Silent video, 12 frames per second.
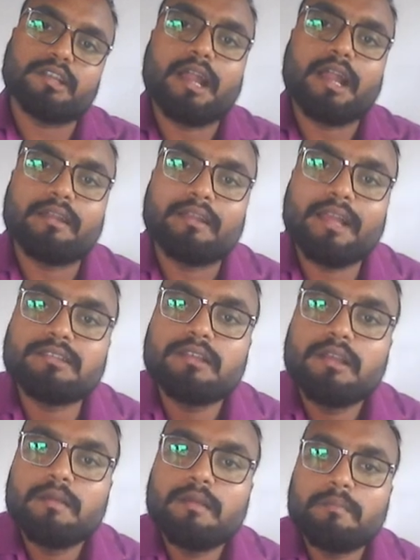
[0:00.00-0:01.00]
regarded
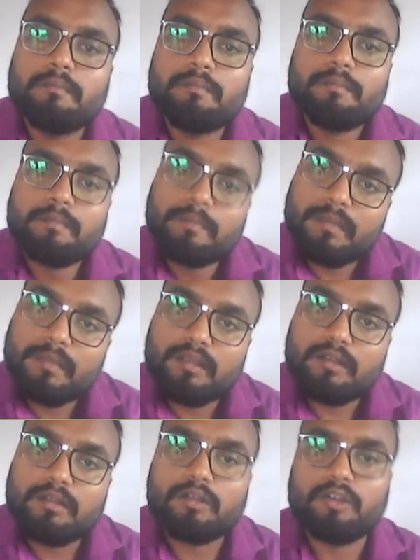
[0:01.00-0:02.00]
as
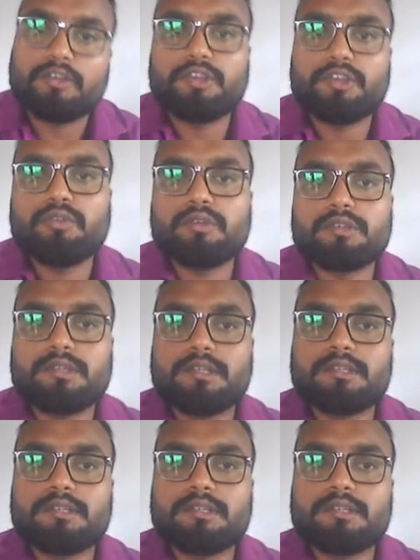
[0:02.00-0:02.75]
continuous